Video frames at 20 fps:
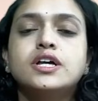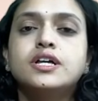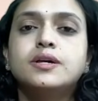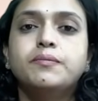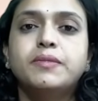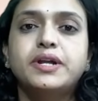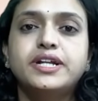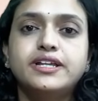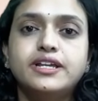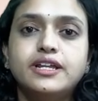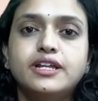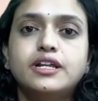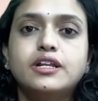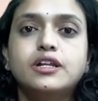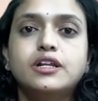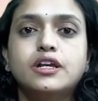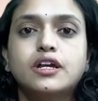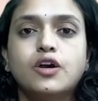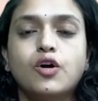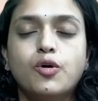Material
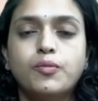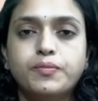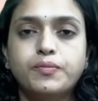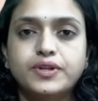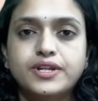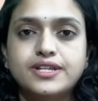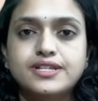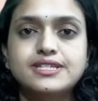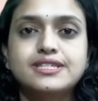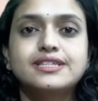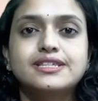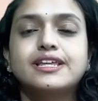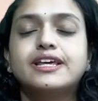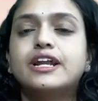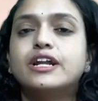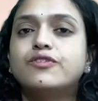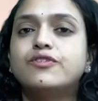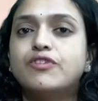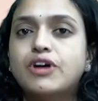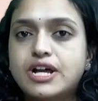components, their
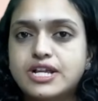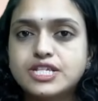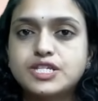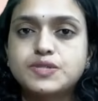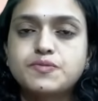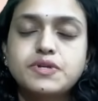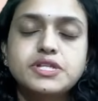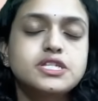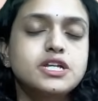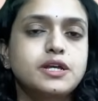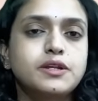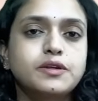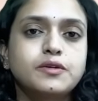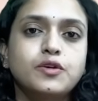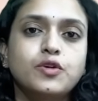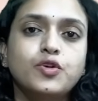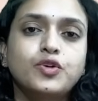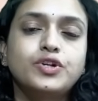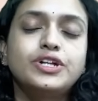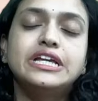advancements are
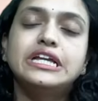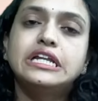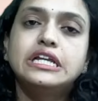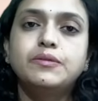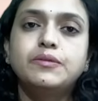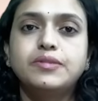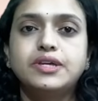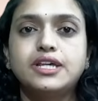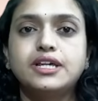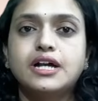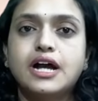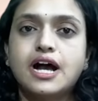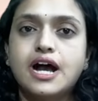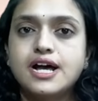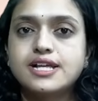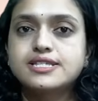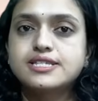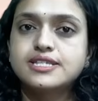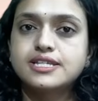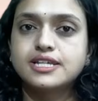routinely being
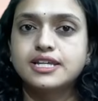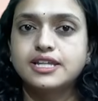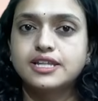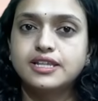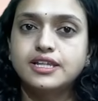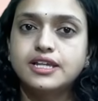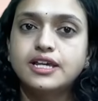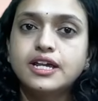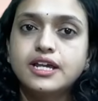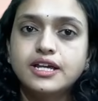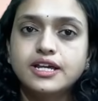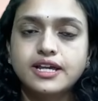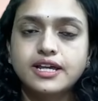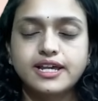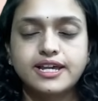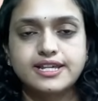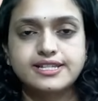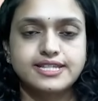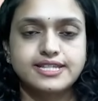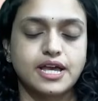asked in the
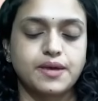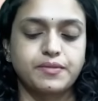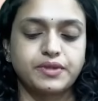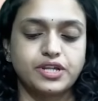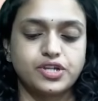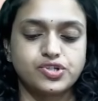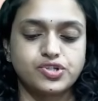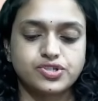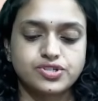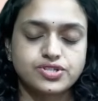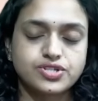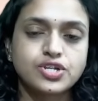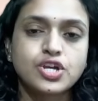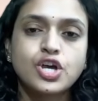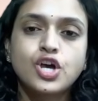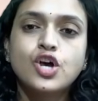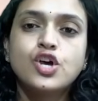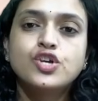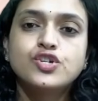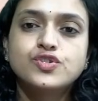examinations.
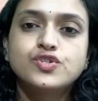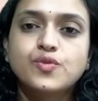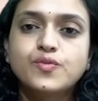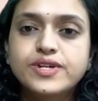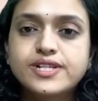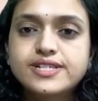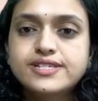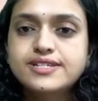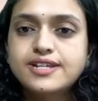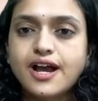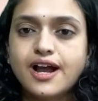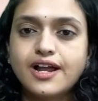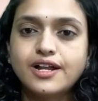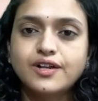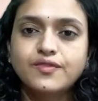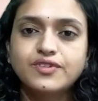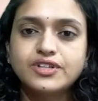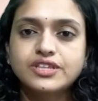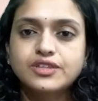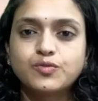So we'll start
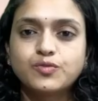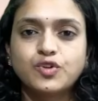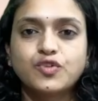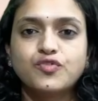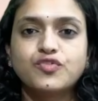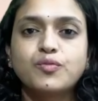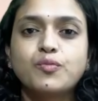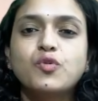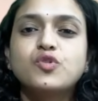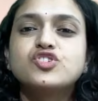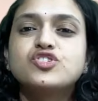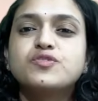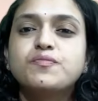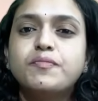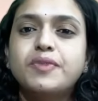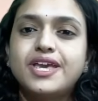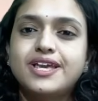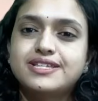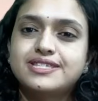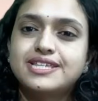with one of the most
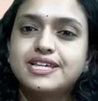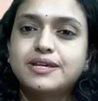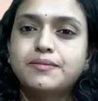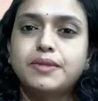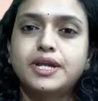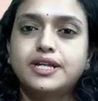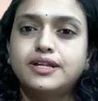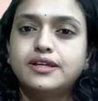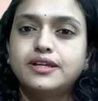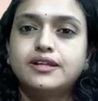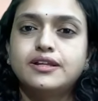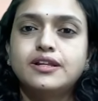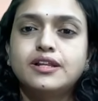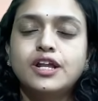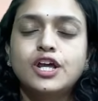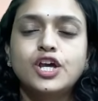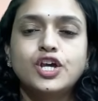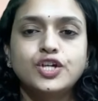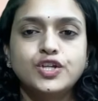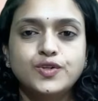basic material
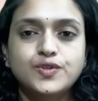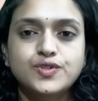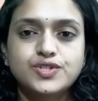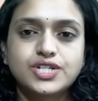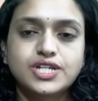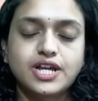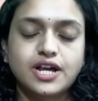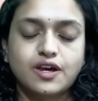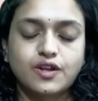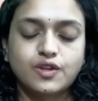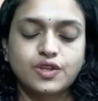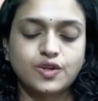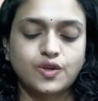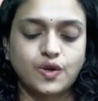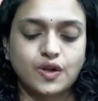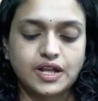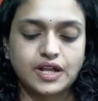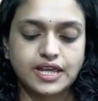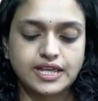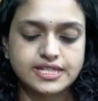used in
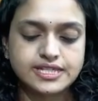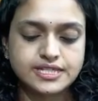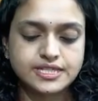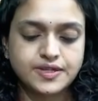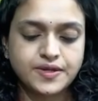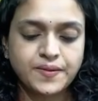orthodontics.